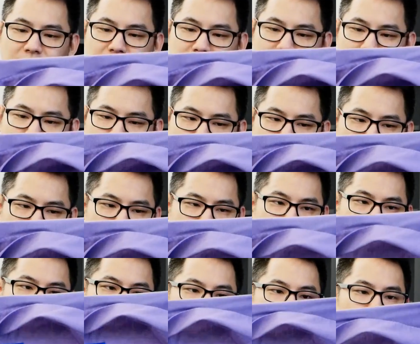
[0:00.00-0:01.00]
sort of
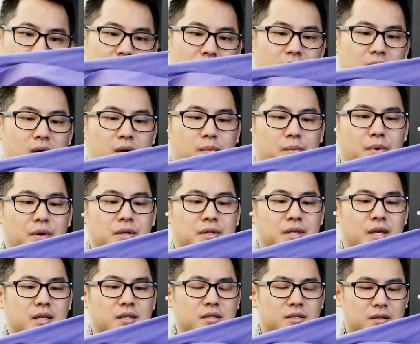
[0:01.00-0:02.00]
purple, but it's
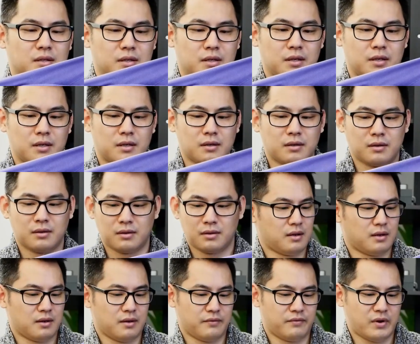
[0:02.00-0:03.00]
actually
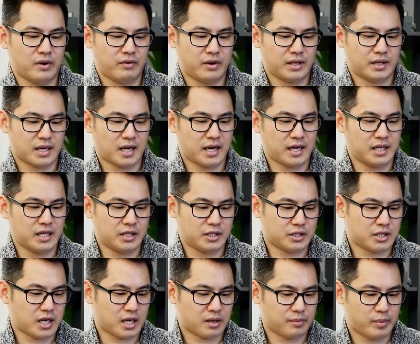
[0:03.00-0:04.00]
a very tiny
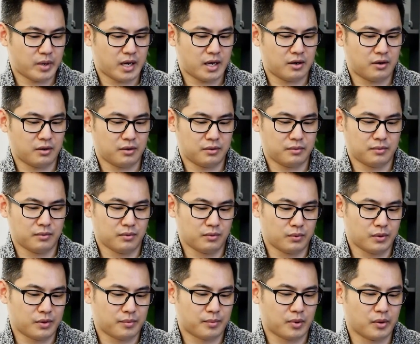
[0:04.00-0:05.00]
check pattern
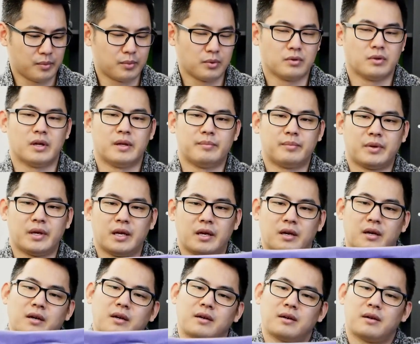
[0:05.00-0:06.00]
with purple and pink